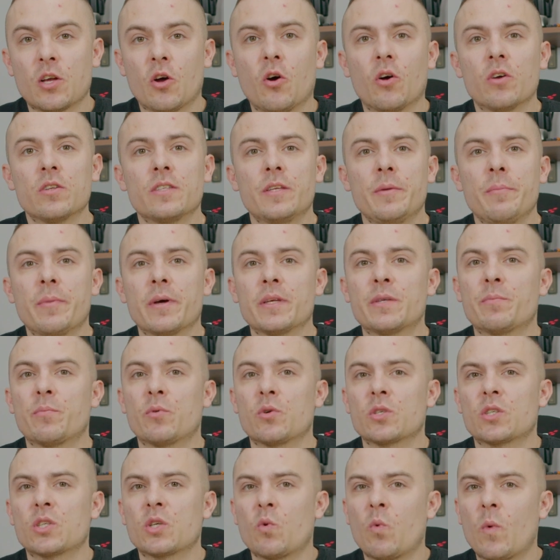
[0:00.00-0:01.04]
on the
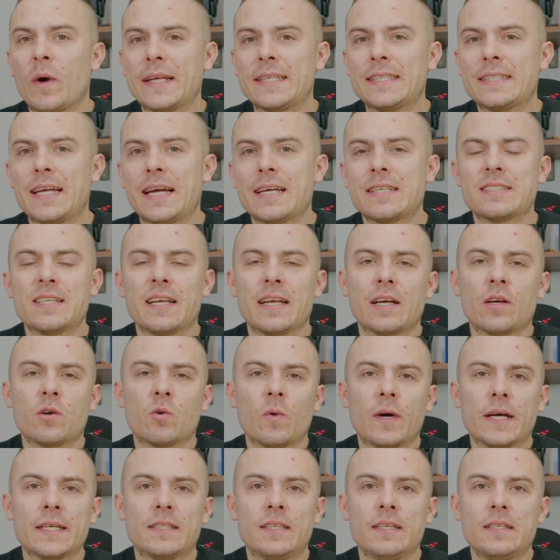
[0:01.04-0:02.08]
motherboard quite nicely and
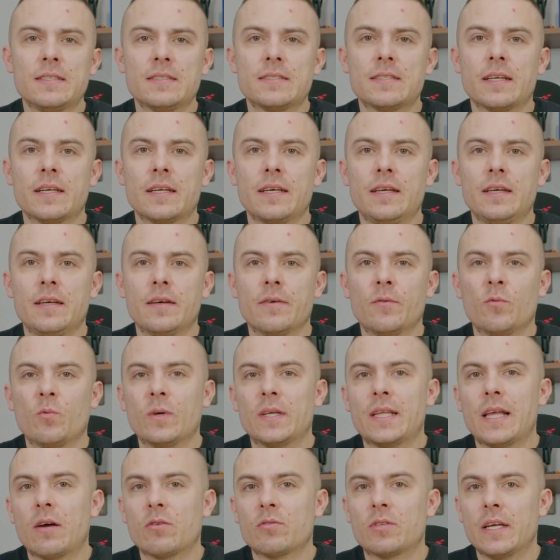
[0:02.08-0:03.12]
quite easily
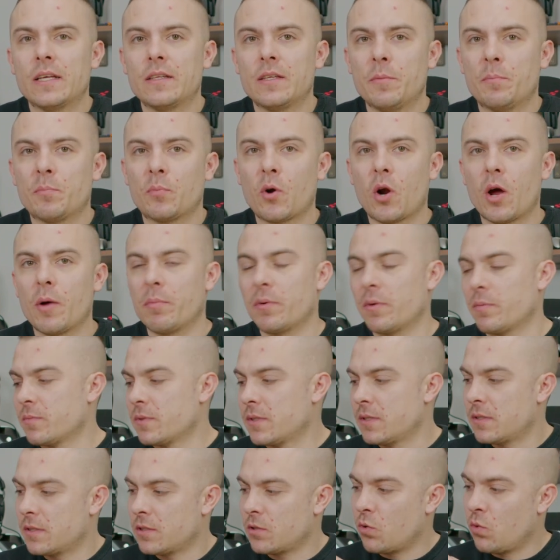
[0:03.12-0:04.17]
without any
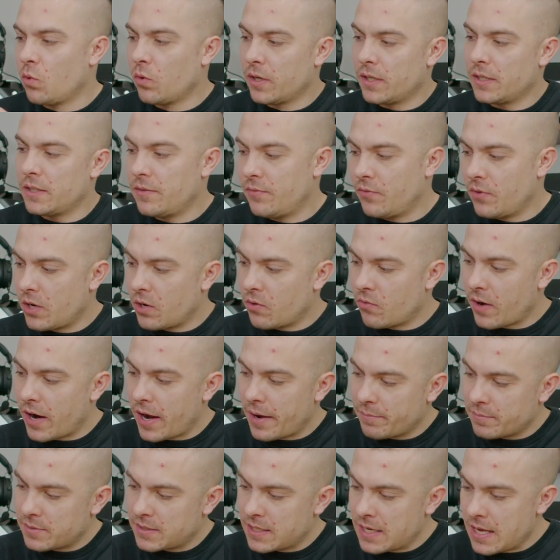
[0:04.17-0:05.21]
problems cooling the
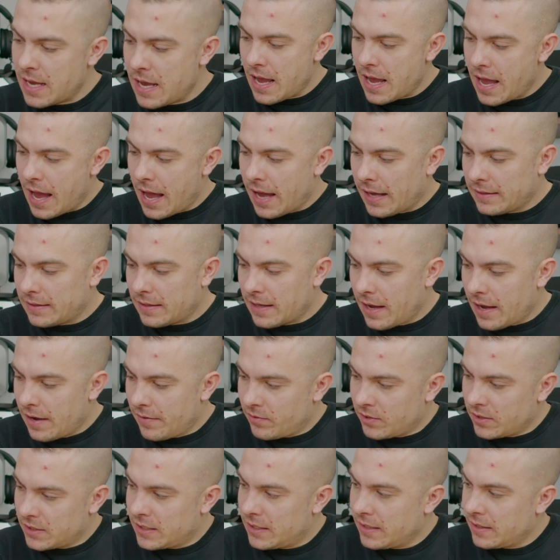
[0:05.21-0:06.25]
VRMs and
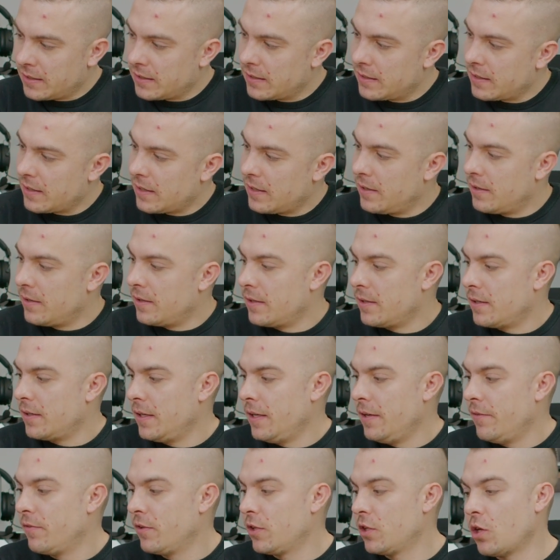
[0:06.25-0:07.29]
everything uh,
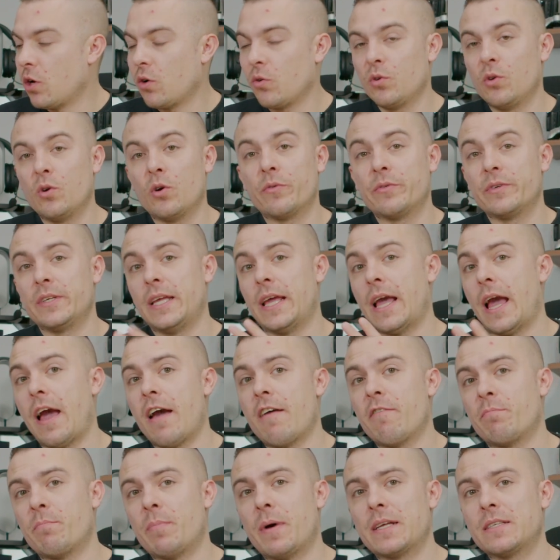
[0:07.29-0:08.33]
even though you already
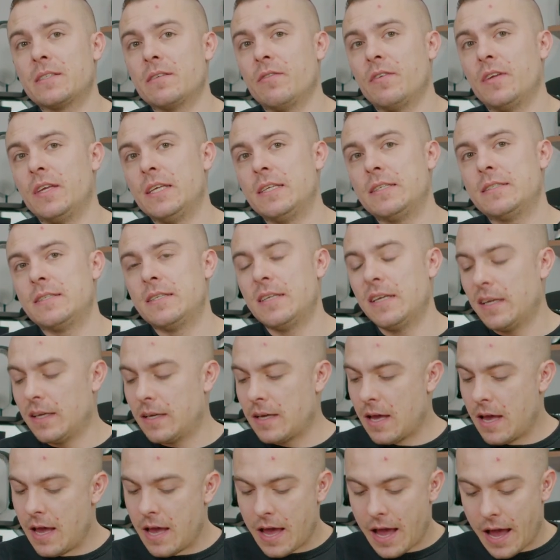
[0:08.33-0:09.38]
have passive heatsink
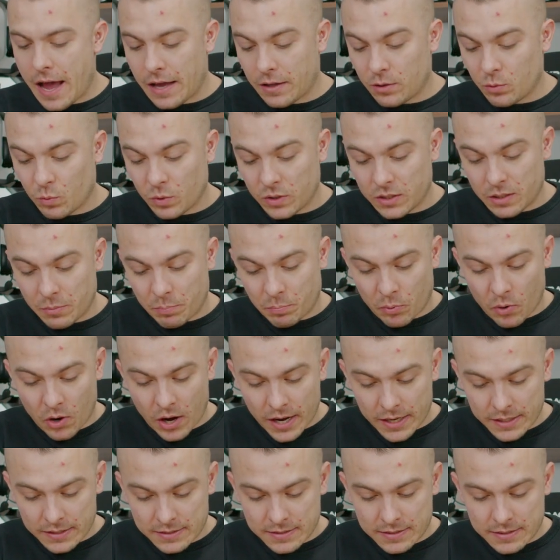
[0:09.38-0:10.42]
and with the
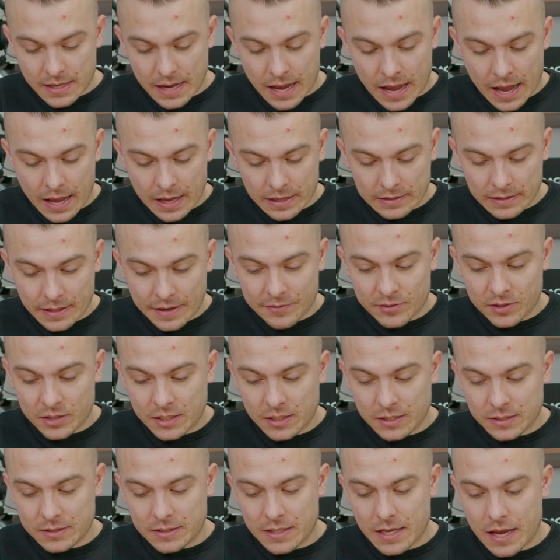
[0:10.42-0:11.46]
price and
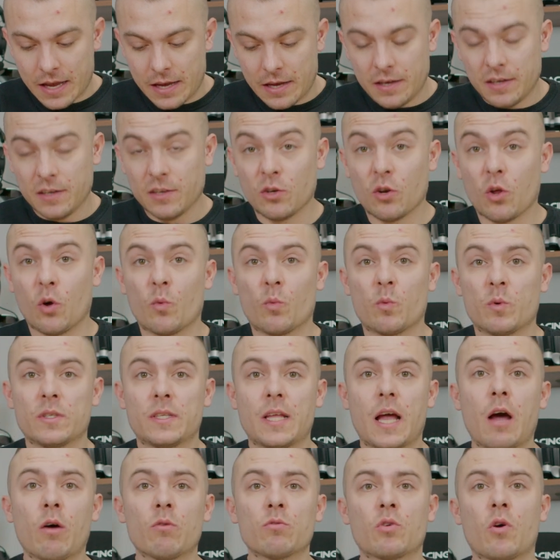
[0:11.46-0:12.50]
everything they lower
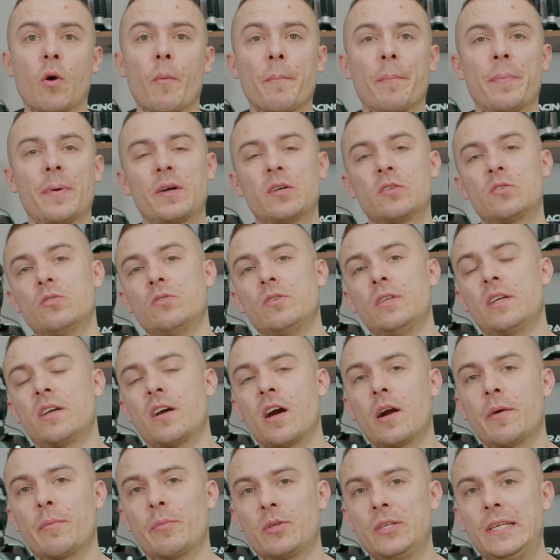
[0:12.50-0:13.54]
down compared to the
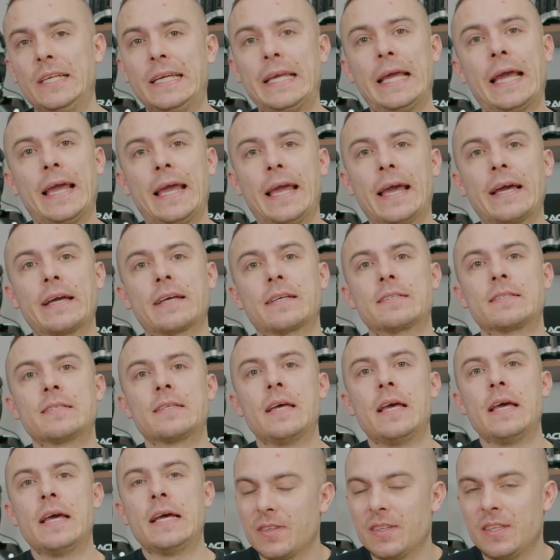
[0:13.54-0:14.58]
Carbon
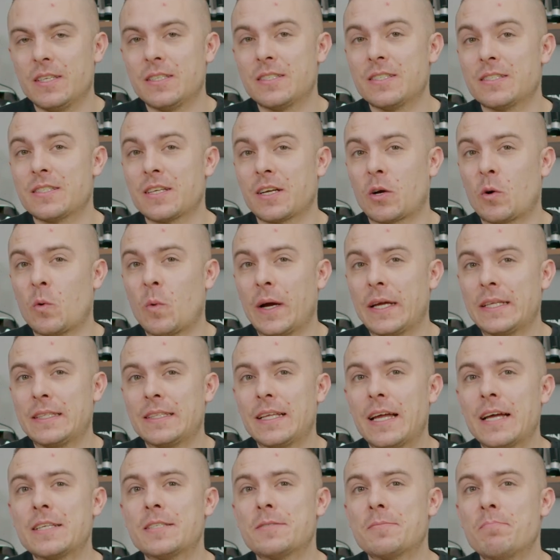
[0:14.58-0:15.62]
EKX this is a quite
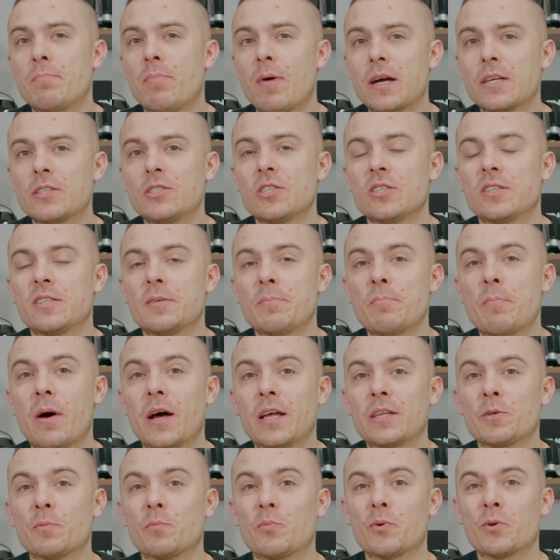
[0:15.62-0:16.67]
nice budget
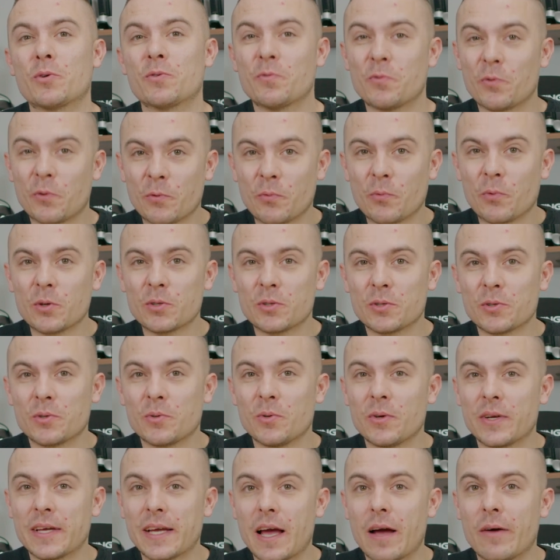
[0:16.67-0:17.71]
motherboard for water
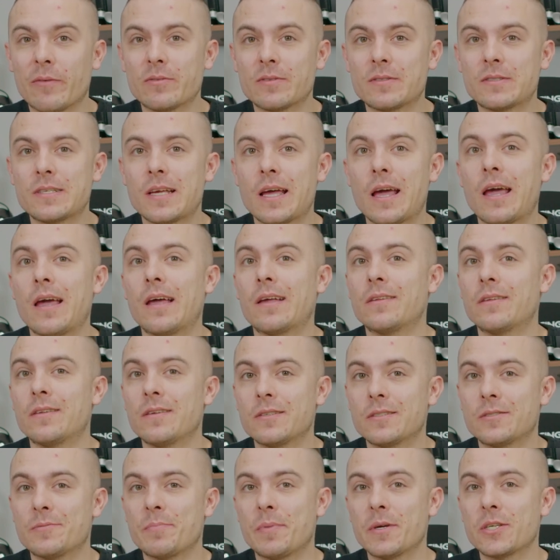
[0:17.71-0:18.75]
cooling I would say and
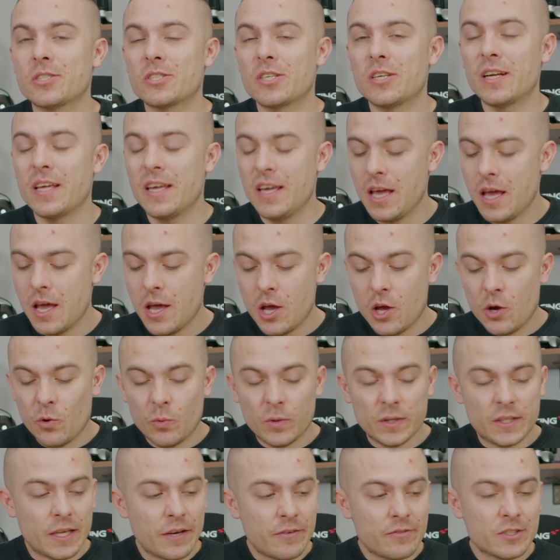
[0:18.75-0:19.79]
especially
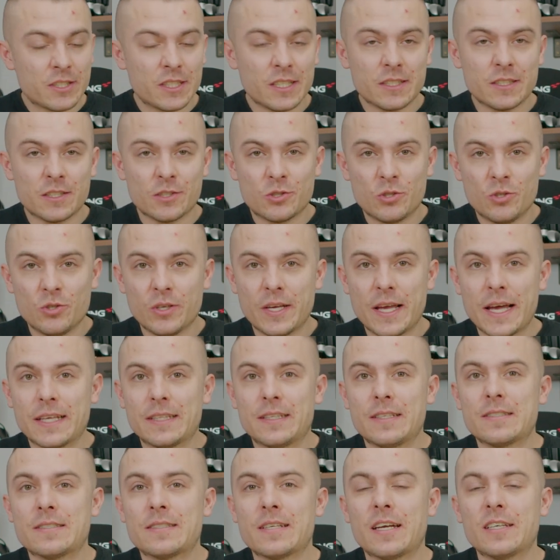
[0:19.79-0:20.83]
with everything that you
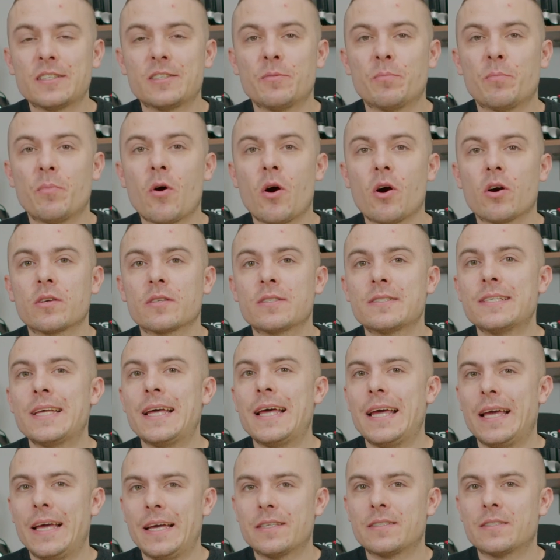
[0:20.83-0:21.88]
get inside the box
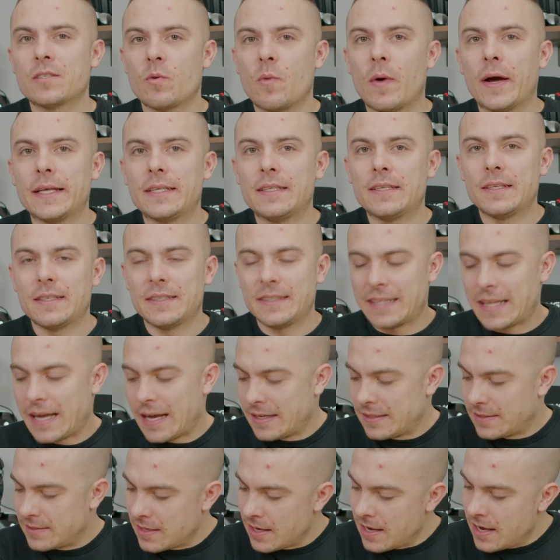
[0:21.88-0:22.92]
it's quite
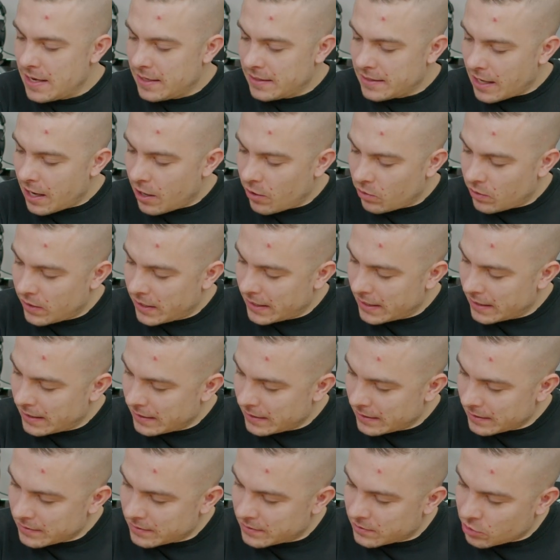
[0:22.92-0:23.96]
nice. Now
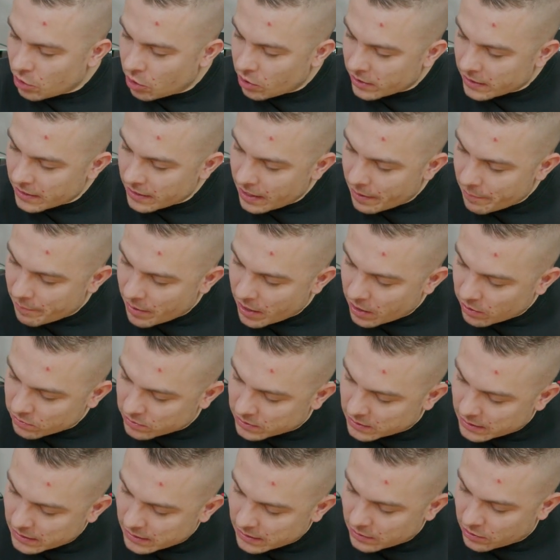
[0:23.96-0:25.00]
uh, talking
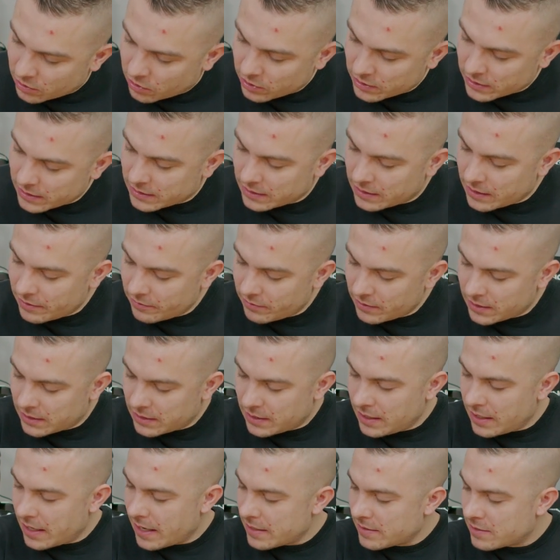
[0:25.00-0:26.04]
about uh,
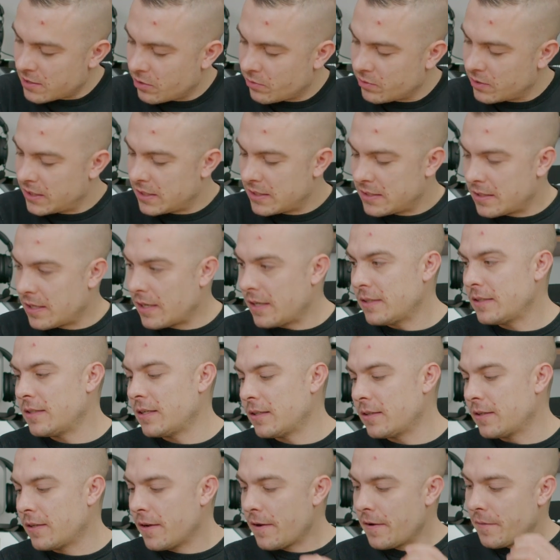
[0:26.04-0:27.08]
connectivity as I already
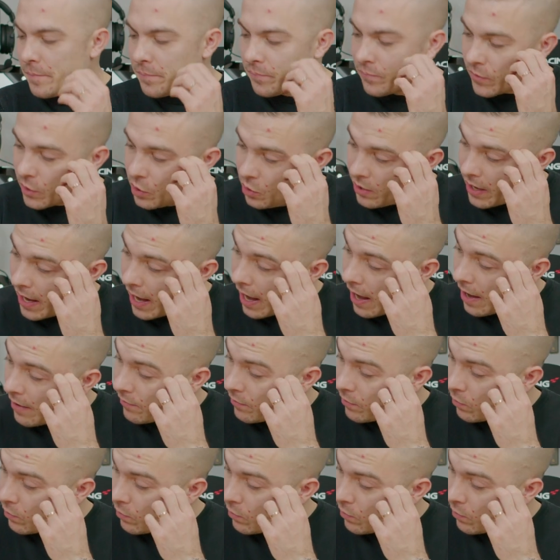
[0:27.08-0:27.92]
stated you have